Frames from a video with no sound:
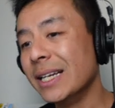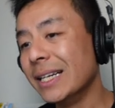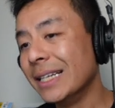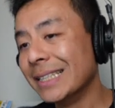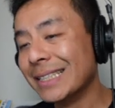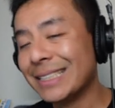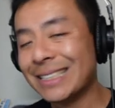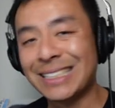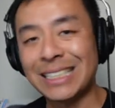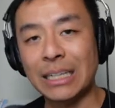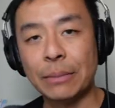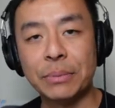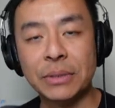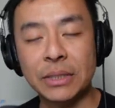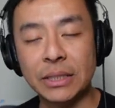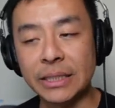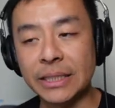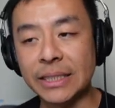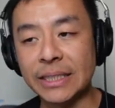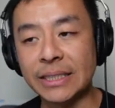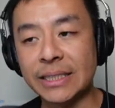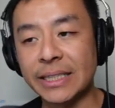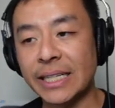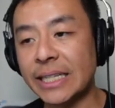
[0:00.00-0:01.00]

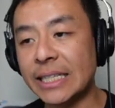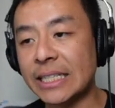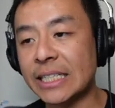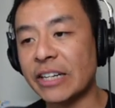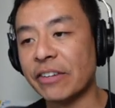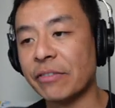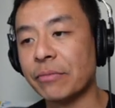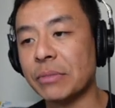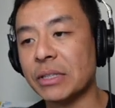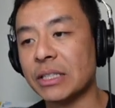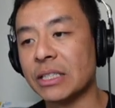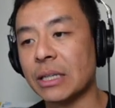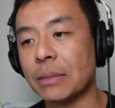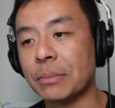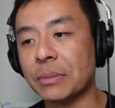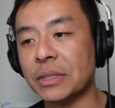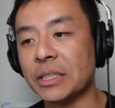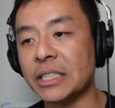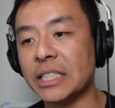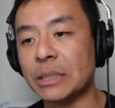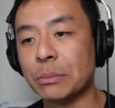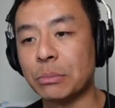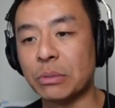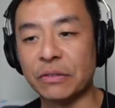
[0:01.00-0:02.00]
subsidies, any government
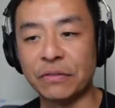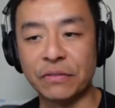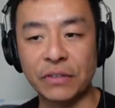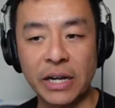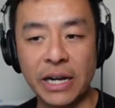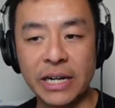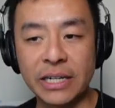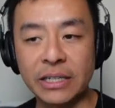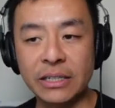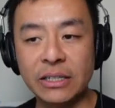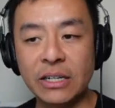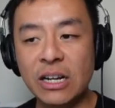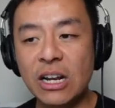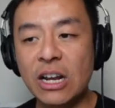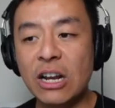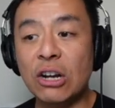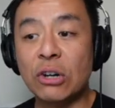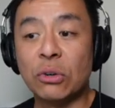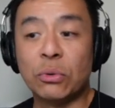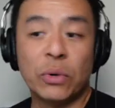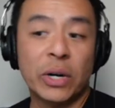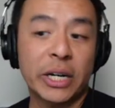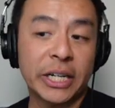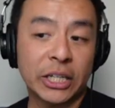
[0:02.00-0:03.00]
subsidies provided,
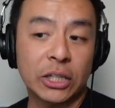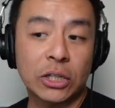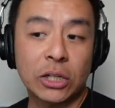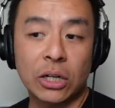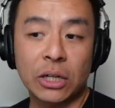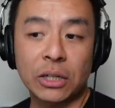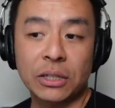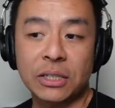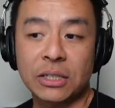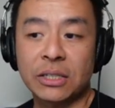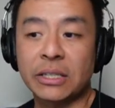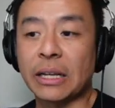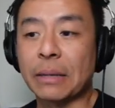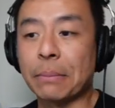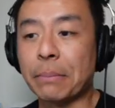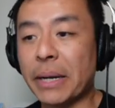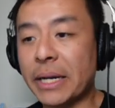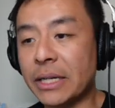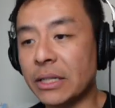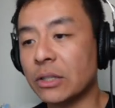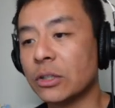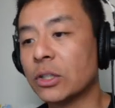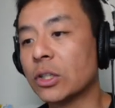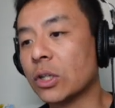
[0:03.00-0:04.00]
running costs like
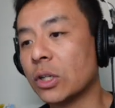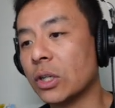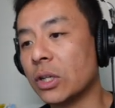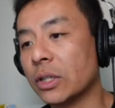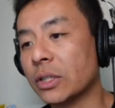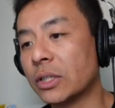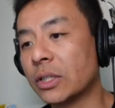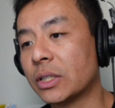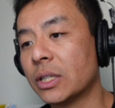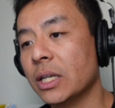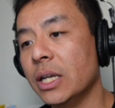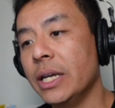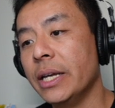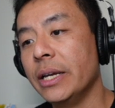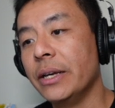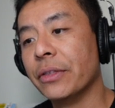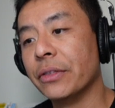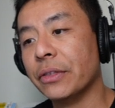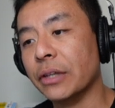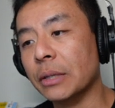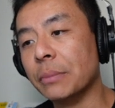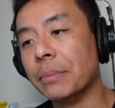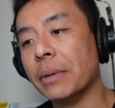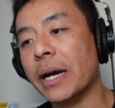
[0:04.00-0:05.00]
maintenance costs,
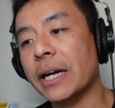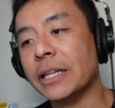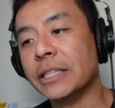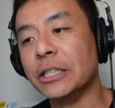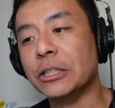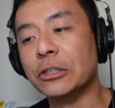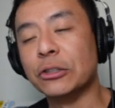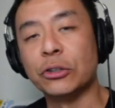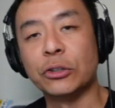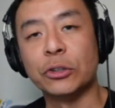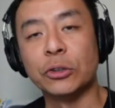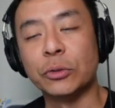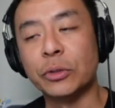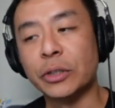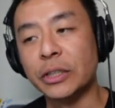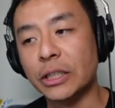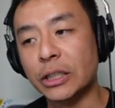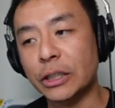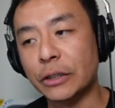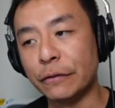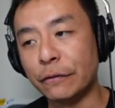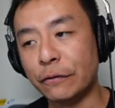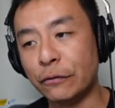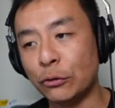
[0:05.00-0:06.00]
third-party
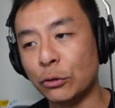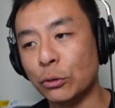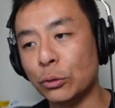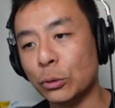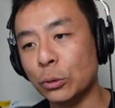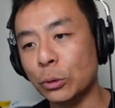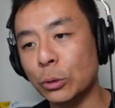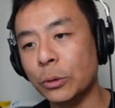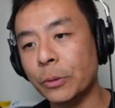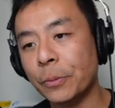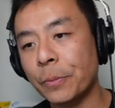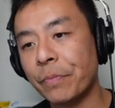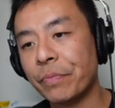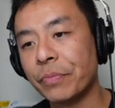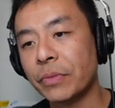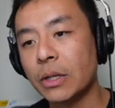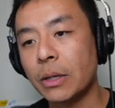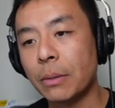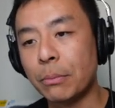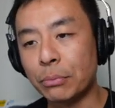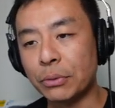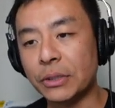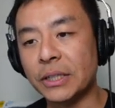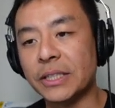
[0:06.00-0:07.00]
insurance, fuel,
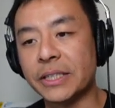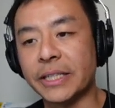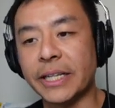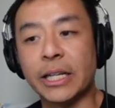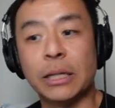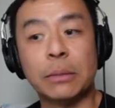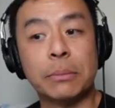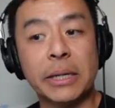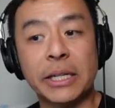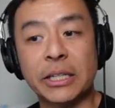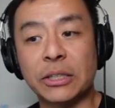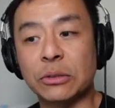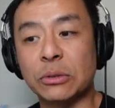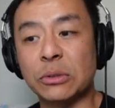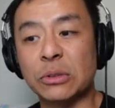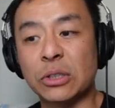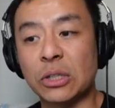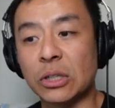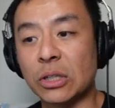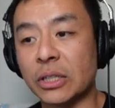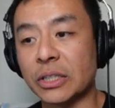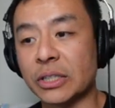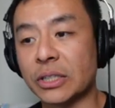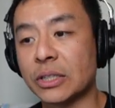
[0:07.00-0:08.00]
pre-sale make good
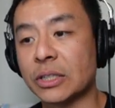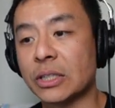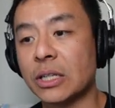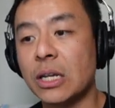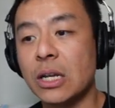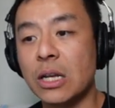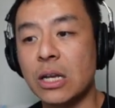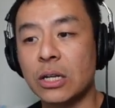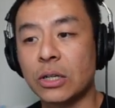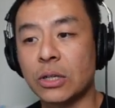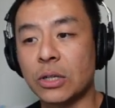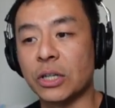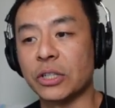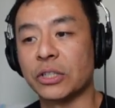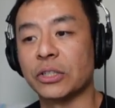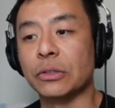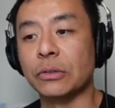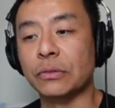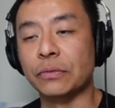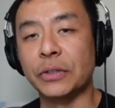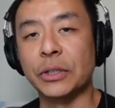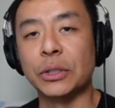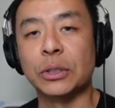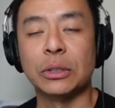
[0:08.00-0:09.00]
costs, cost
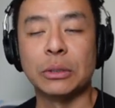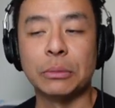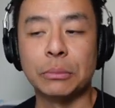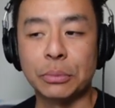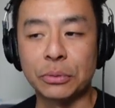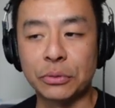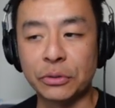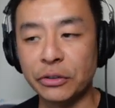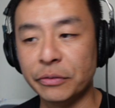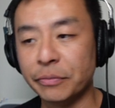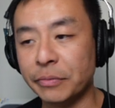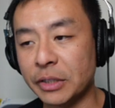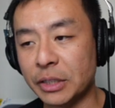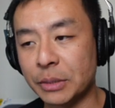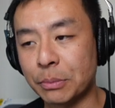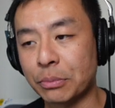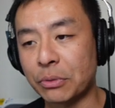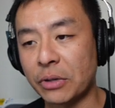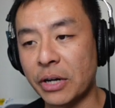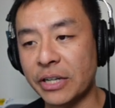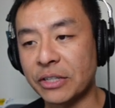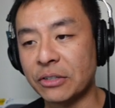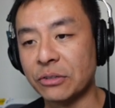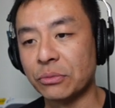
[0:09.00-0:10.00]
of vehicle improvements
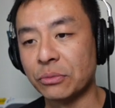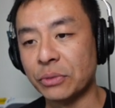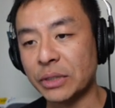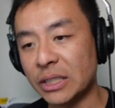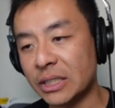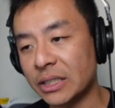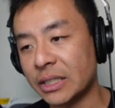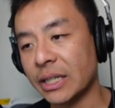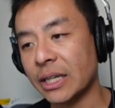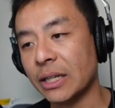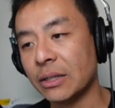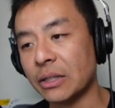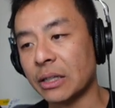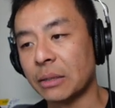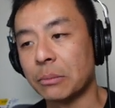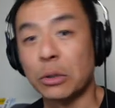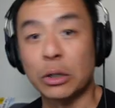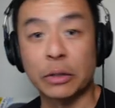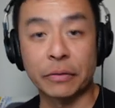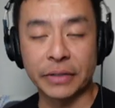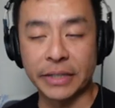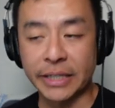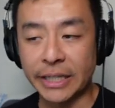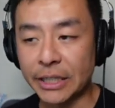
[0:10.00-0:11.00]
prior to resale, like
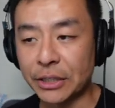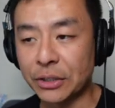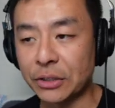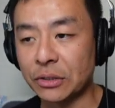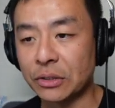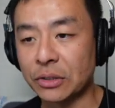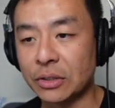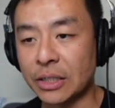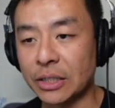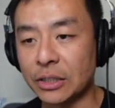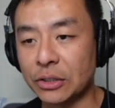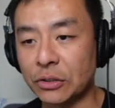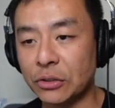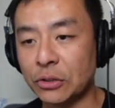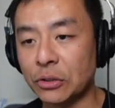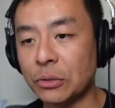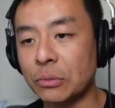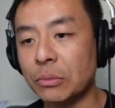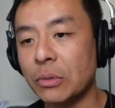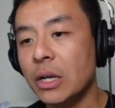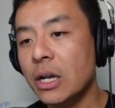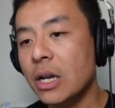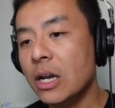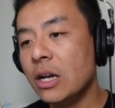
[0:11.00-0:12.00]
modifications, I assume,